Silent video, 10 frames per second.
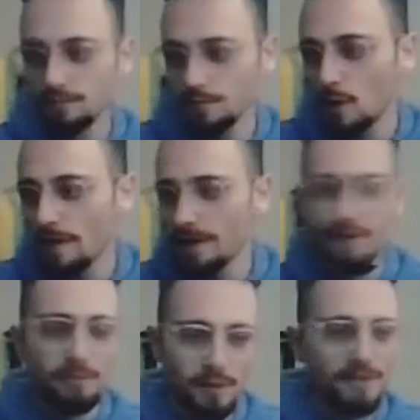while that
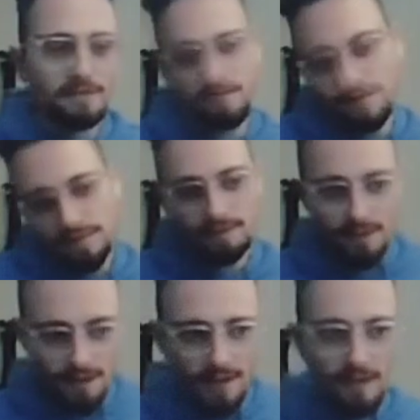is impressive,
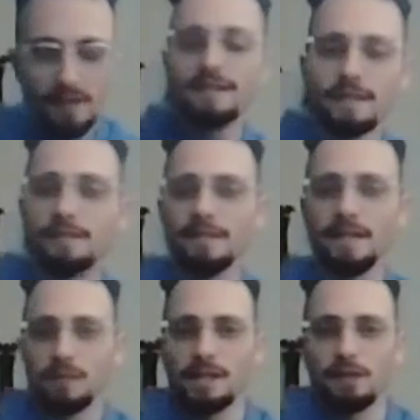that is something
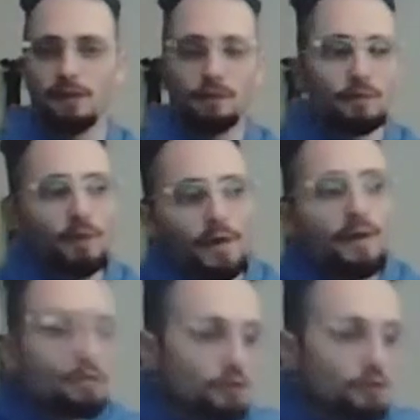that we're going to try to avoid.